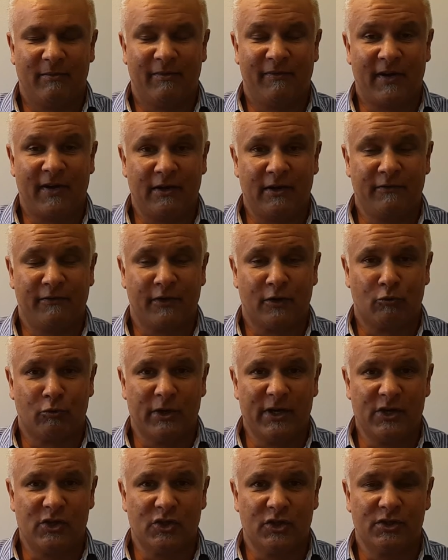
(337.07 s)
fund for the
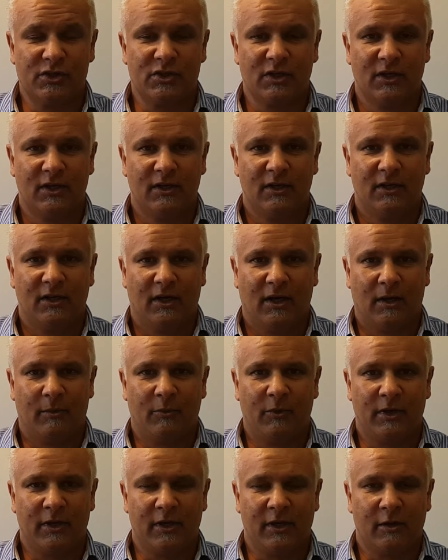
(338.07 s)
regions,
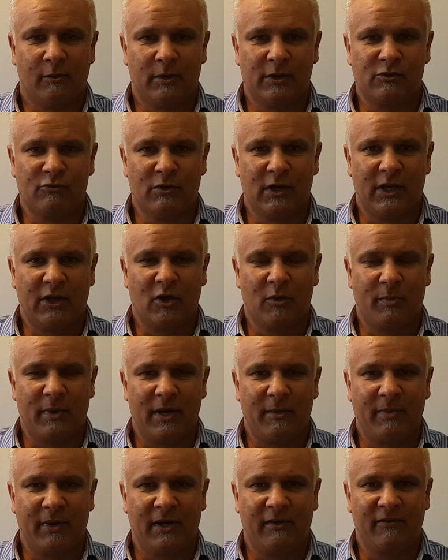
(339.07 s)
which really could be
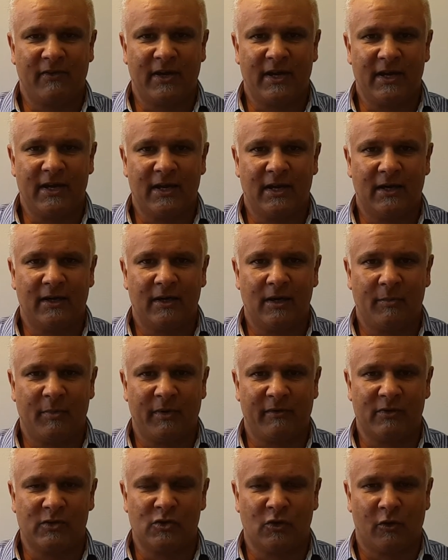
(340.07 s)
a bit of
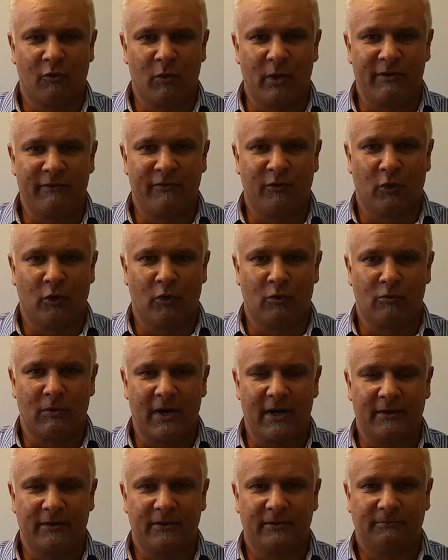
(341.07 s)
a sort of windfall all
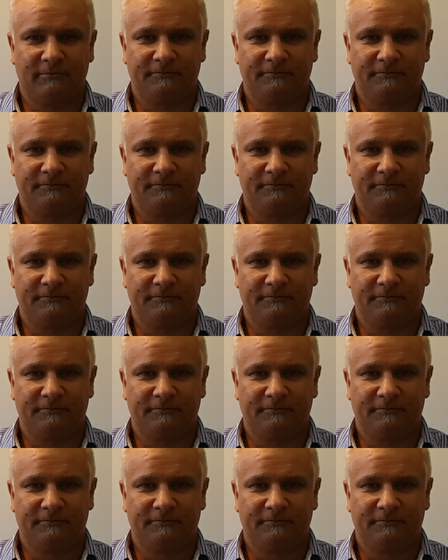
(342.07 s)
round.